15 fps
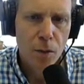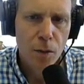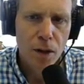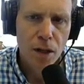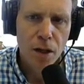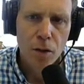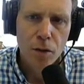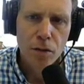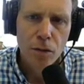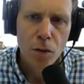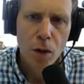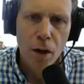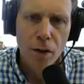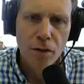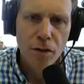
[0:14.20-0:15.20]
that we're going to use
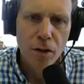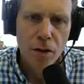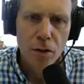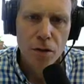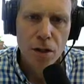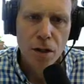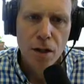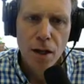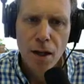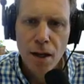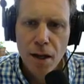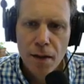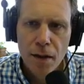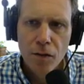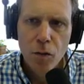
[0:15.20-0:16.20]
for our institution.
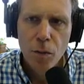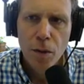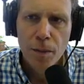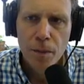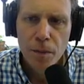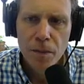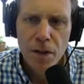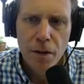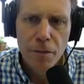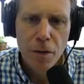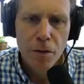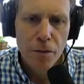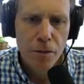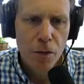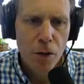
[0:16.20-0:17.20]
This will be
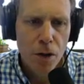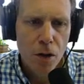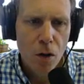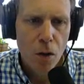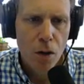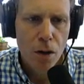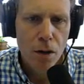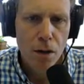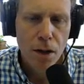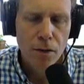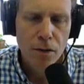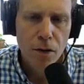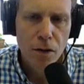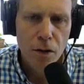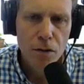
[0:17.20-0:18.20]
different for your
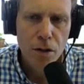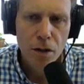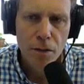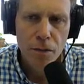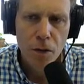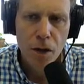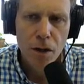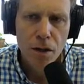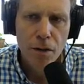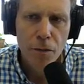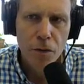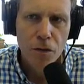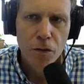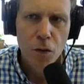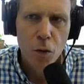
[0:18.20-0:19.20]
institution if you're at a
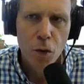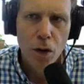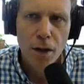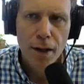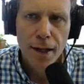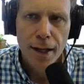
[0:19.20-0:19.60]
different school,